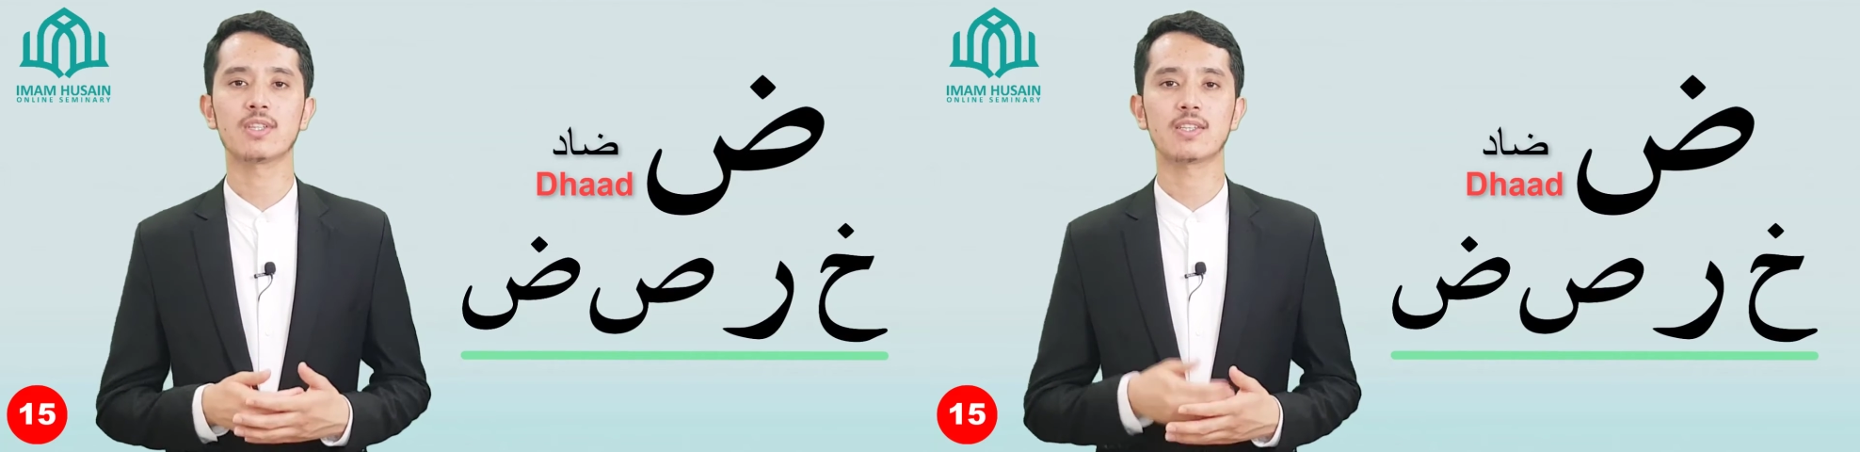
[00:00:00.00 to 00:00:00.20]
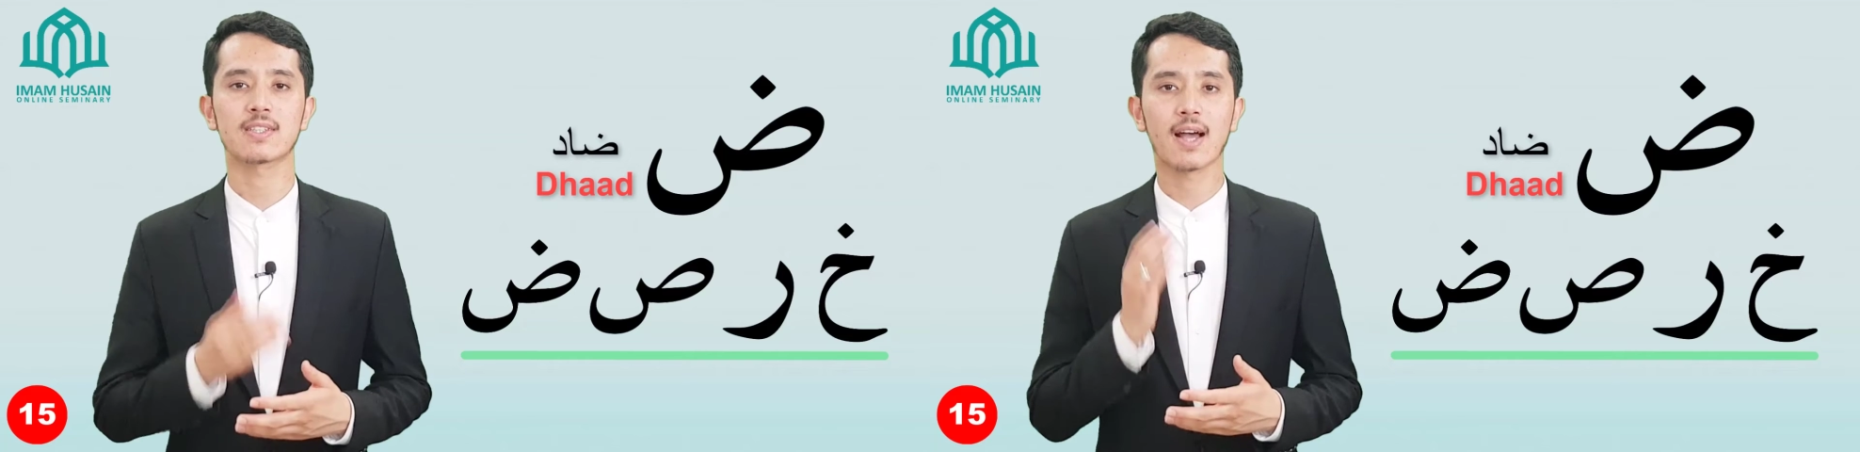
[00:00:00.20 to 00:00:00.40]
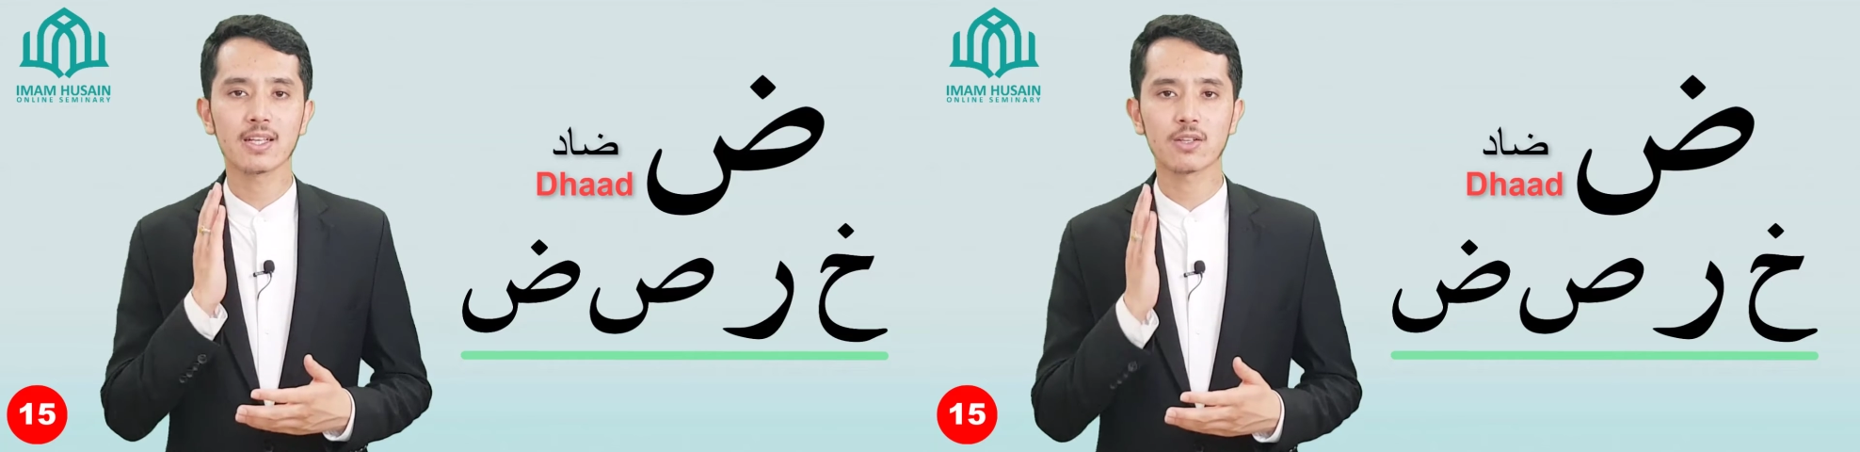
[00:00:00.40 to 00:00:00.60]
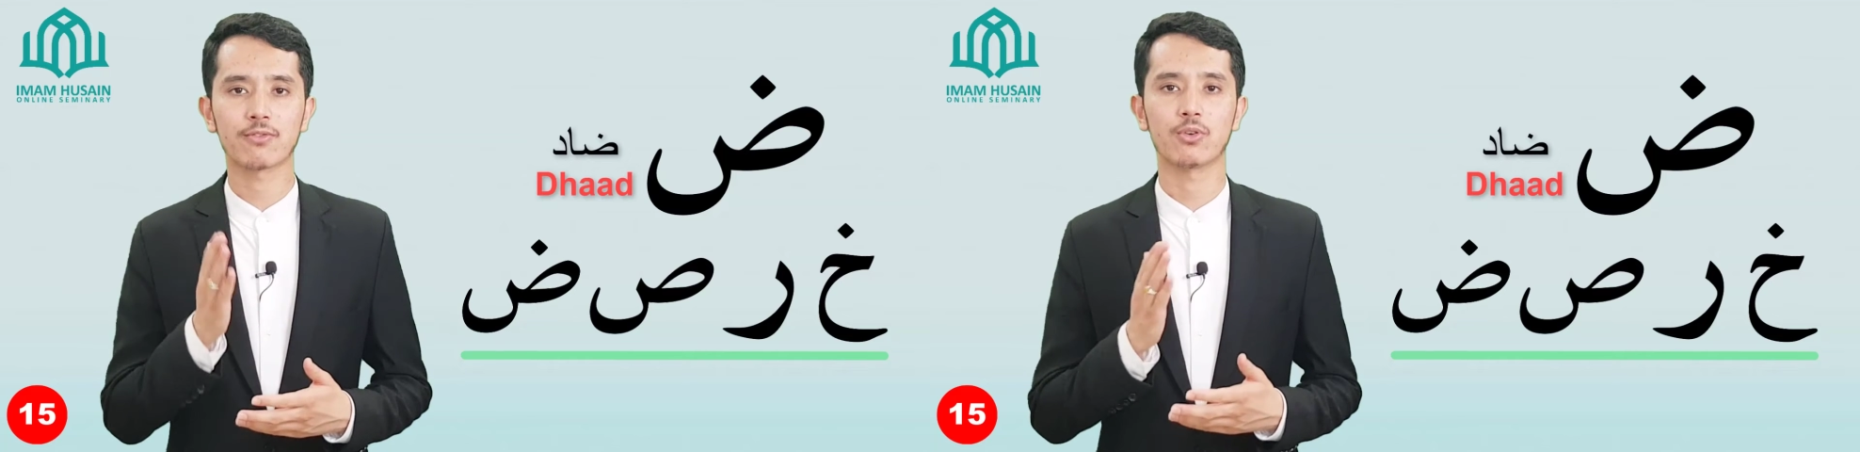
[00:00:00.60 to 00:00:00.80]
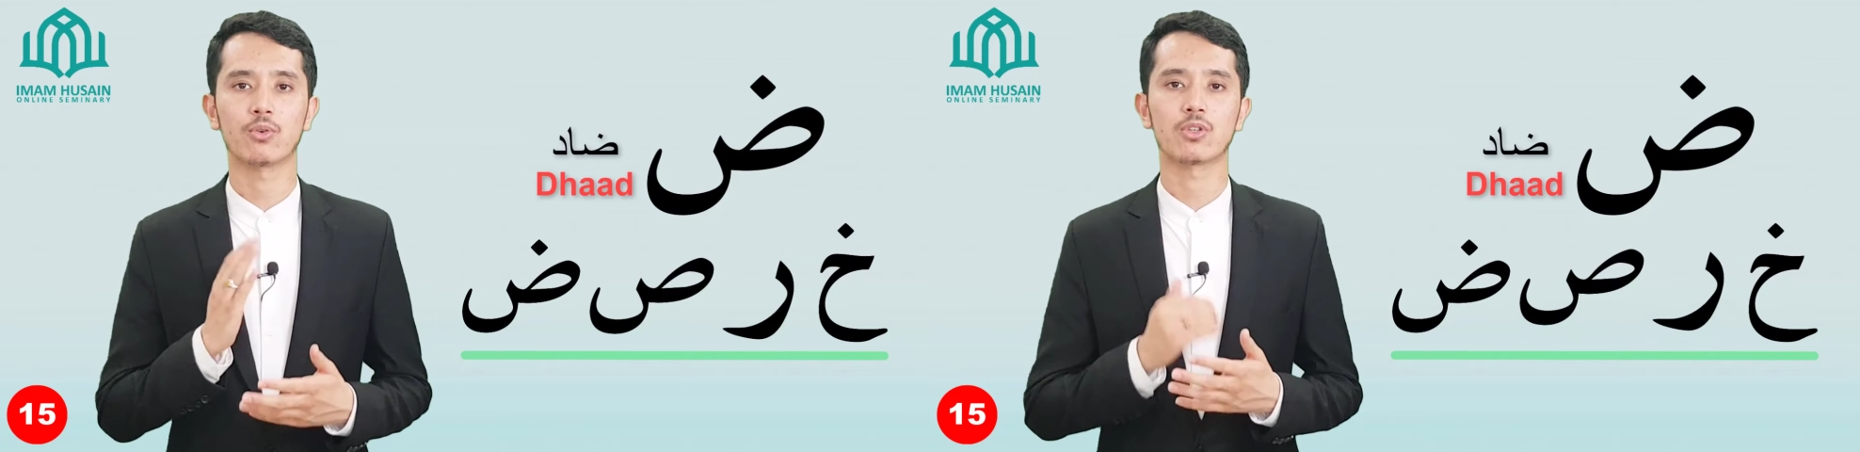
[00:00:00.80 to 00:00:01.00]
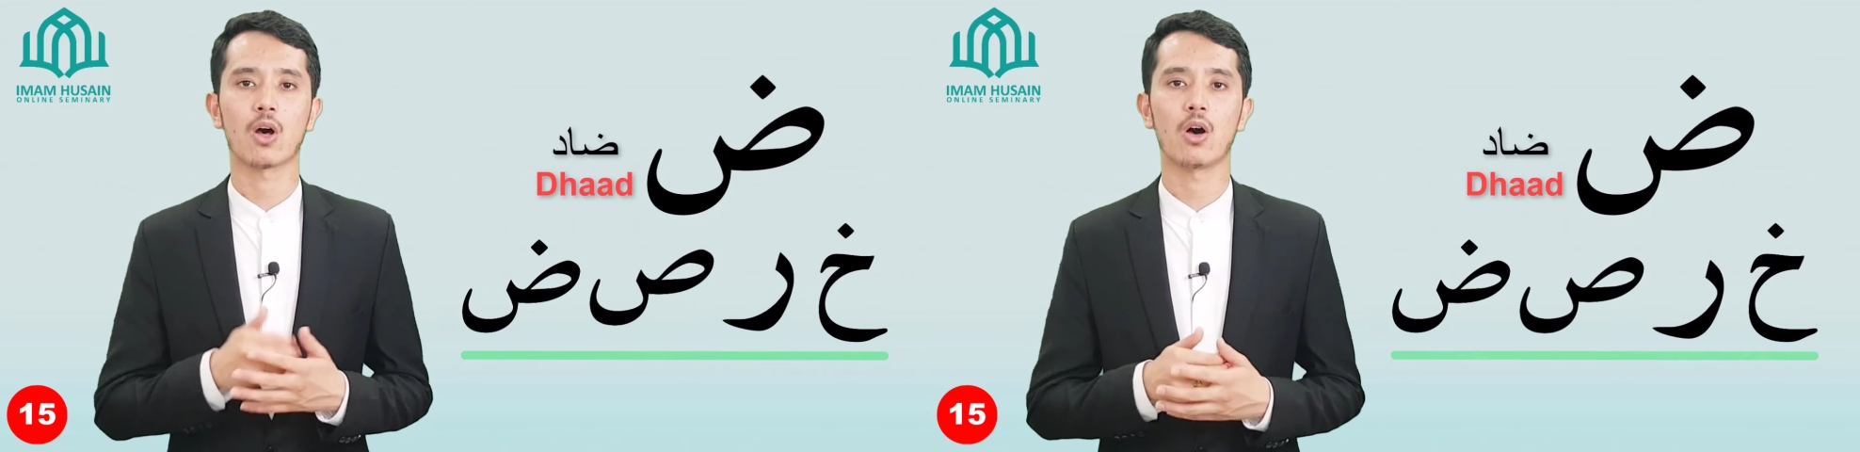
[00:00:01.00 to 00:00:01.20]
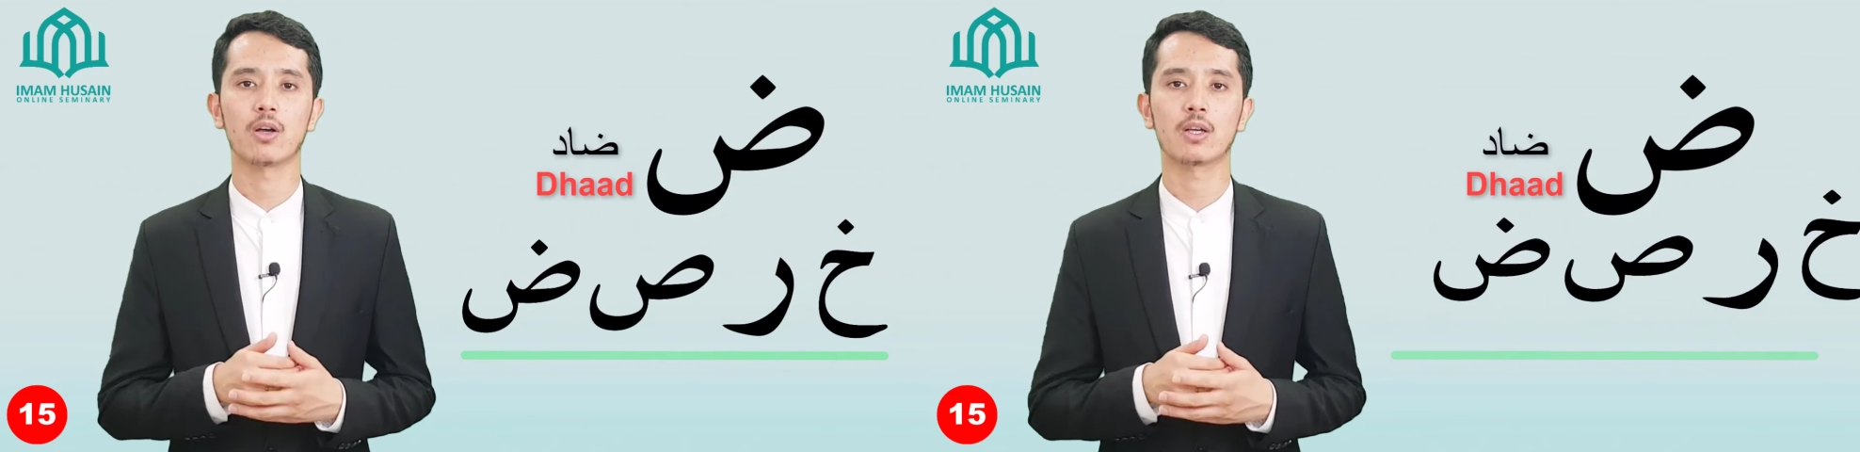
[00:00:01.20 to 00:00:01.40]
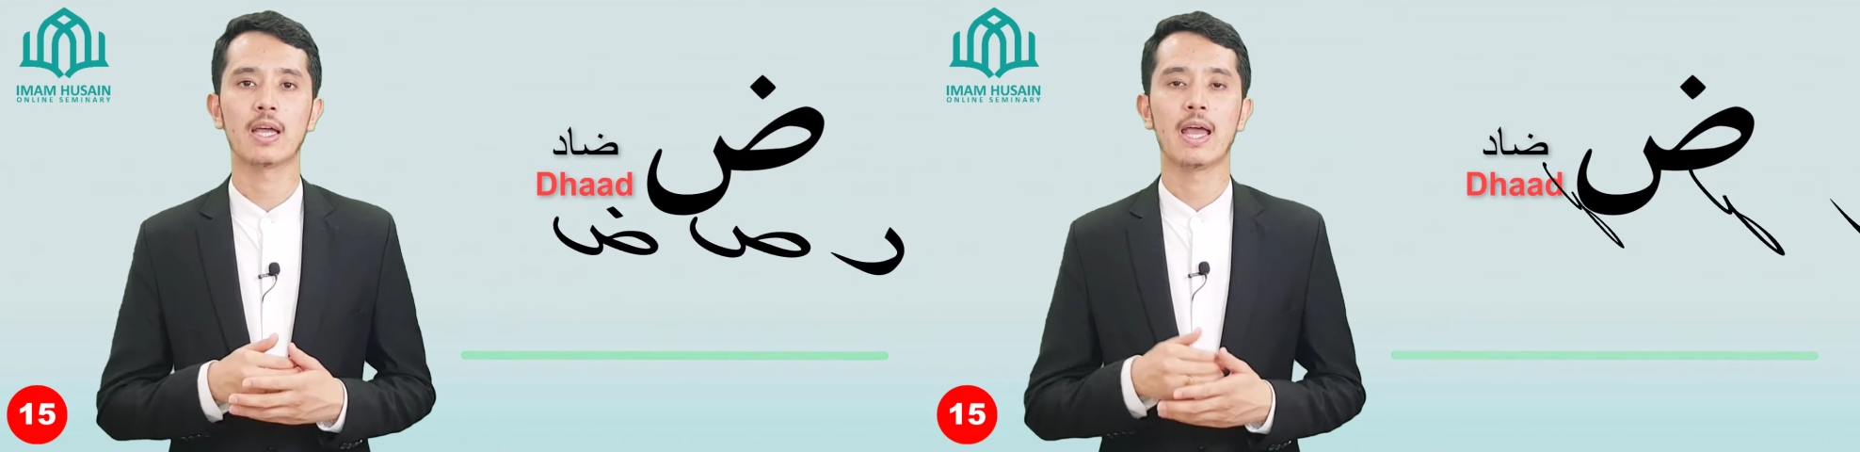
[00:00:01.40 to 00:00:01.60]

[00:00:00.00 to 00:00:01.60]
side of your tongue